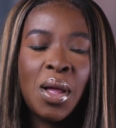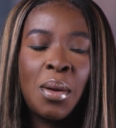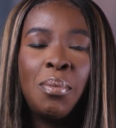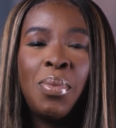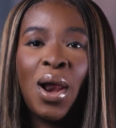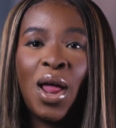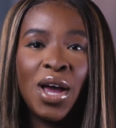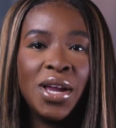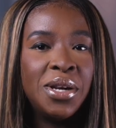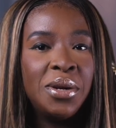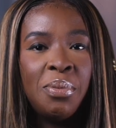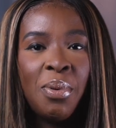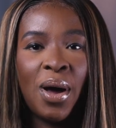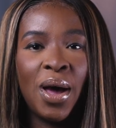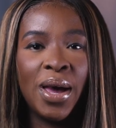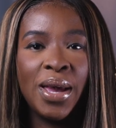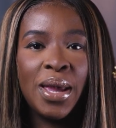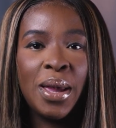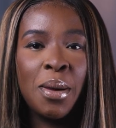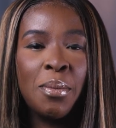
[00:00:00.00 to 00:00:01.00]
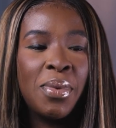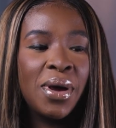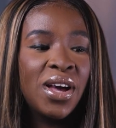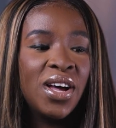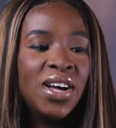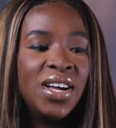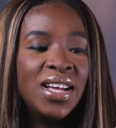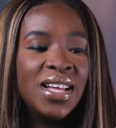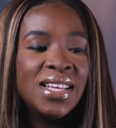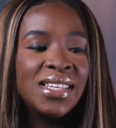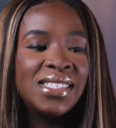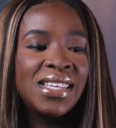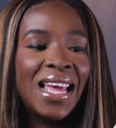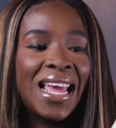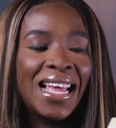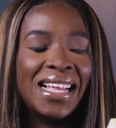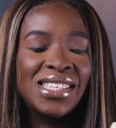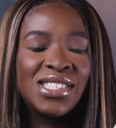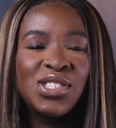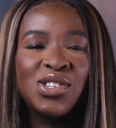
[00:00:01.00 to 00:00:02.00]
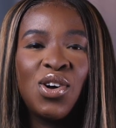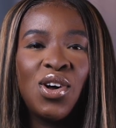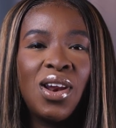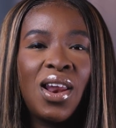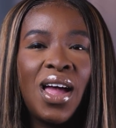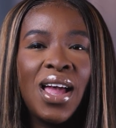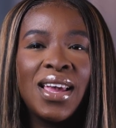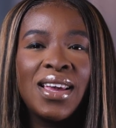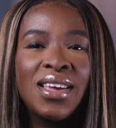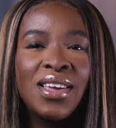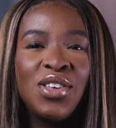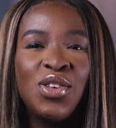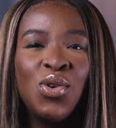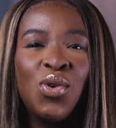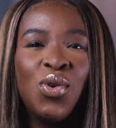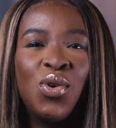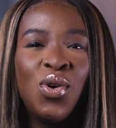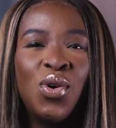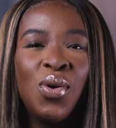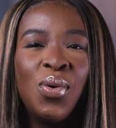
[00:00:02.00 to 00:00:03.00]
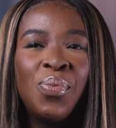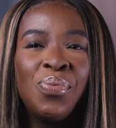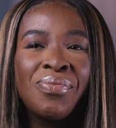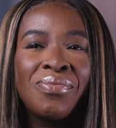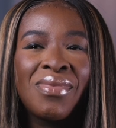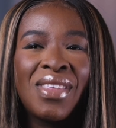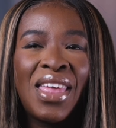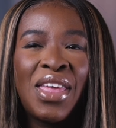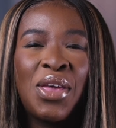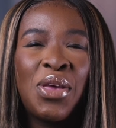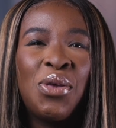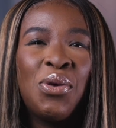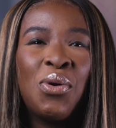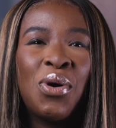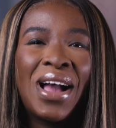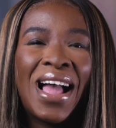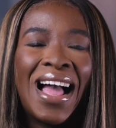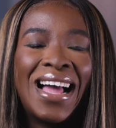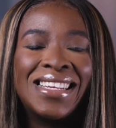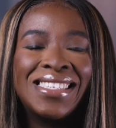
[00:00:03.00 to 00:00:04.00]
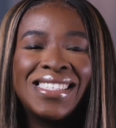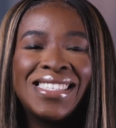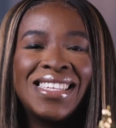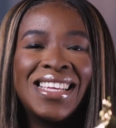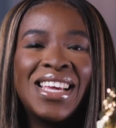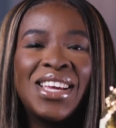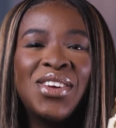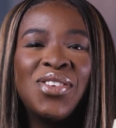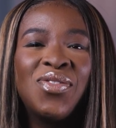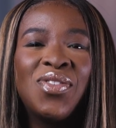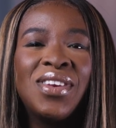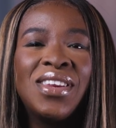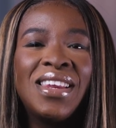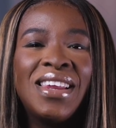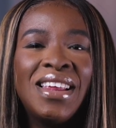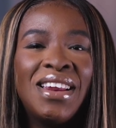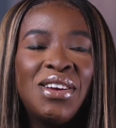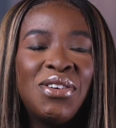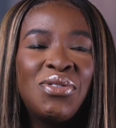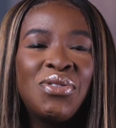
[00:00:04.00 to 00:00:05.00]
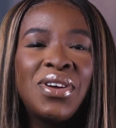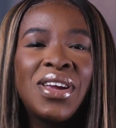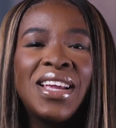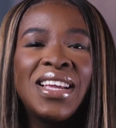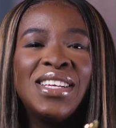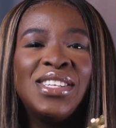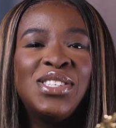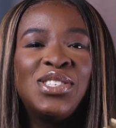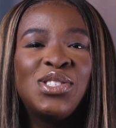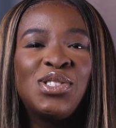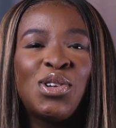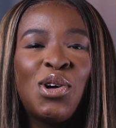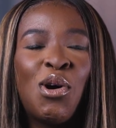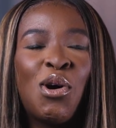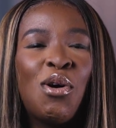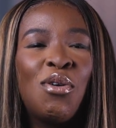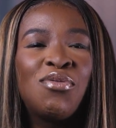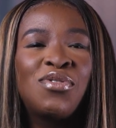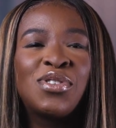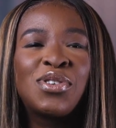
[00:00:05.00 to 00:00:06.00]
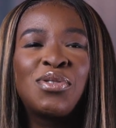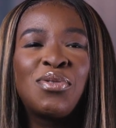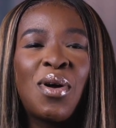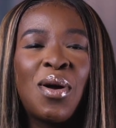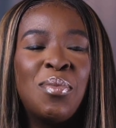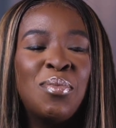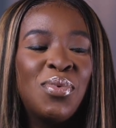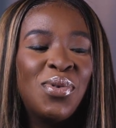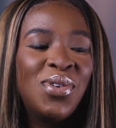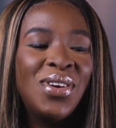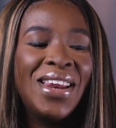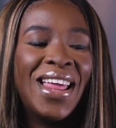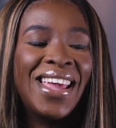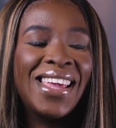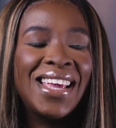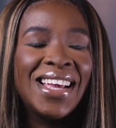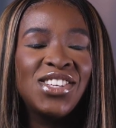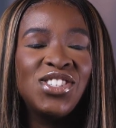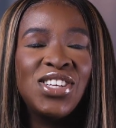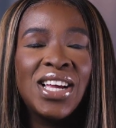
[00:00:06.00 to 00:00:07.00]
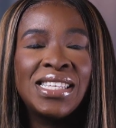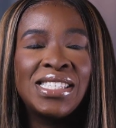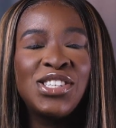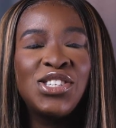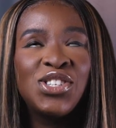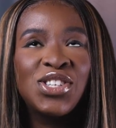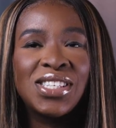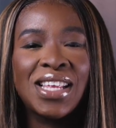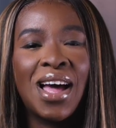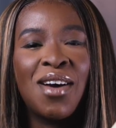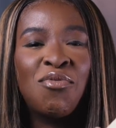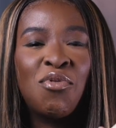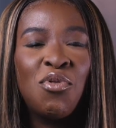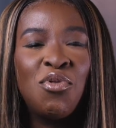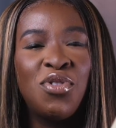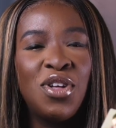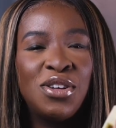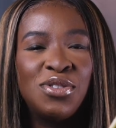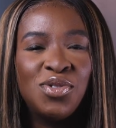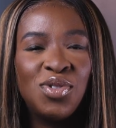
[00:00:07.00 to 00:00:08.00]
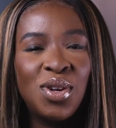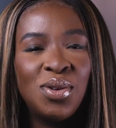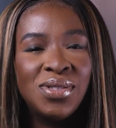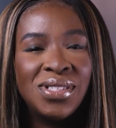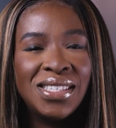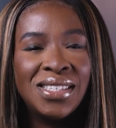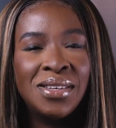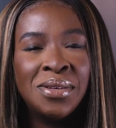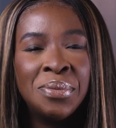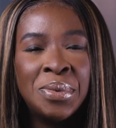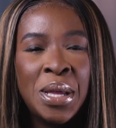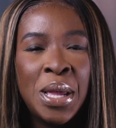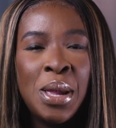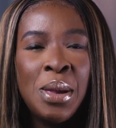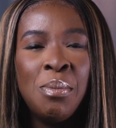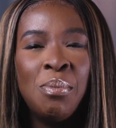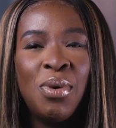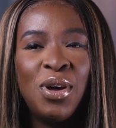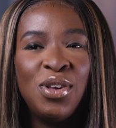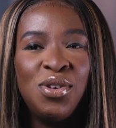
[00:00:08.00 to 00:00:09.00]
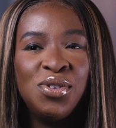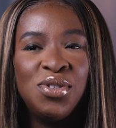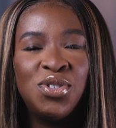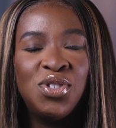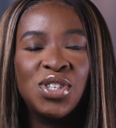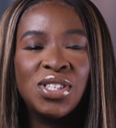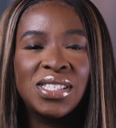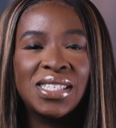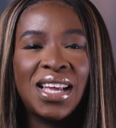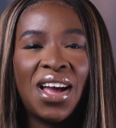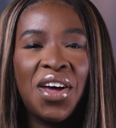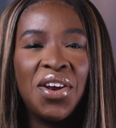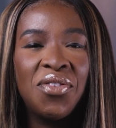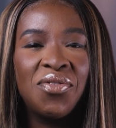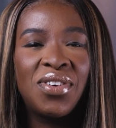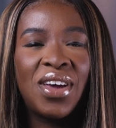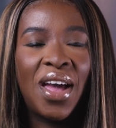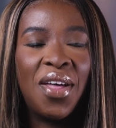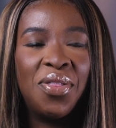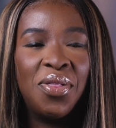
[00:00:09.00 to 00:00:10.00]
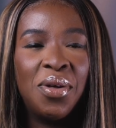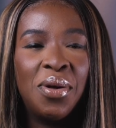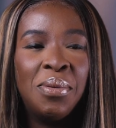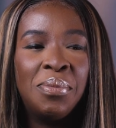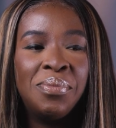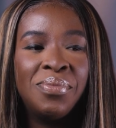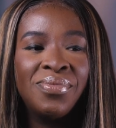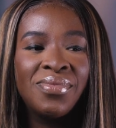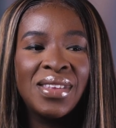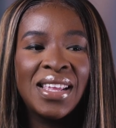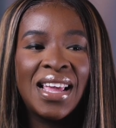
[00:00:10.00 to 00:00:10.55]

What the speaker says: blind buy, because it's not like your candy, vanilla-y, soft, creme brulee-ish. Yes, it does have all those notes in them, but you just kind of get them